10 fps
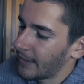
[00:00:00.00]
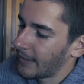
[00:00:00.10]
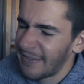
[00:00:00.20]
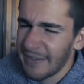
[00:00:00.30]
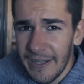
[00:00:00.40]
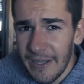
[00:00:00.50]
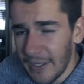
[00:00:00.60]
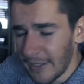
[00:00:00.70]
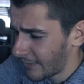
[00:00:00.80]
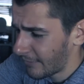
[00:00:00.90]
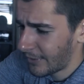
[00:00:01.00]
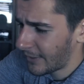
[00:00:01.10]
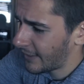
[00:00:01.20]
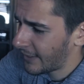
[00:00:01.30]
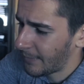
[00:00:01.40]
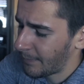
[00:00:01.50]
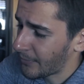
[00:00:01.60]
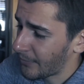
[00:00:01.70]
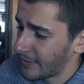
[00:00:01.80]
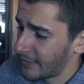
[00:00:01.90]
it really
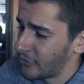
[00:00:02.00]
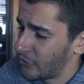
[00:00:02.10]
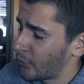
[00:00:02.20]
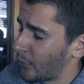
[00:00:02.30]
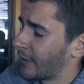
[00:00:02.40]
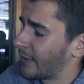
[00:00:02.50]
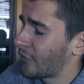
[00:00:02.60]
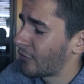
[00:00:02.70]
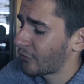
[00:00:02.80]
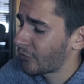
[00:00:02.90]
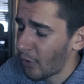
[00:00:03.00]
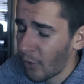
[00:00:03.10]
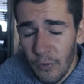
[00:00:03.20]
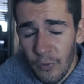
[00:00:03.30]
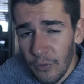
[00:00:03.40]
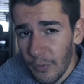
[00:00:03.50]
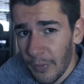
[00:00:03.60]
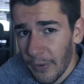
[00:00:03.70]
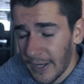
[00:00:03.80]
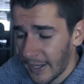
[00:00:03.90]
provided you with so good
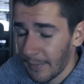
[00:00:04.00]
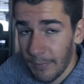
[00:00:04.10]
bokeh.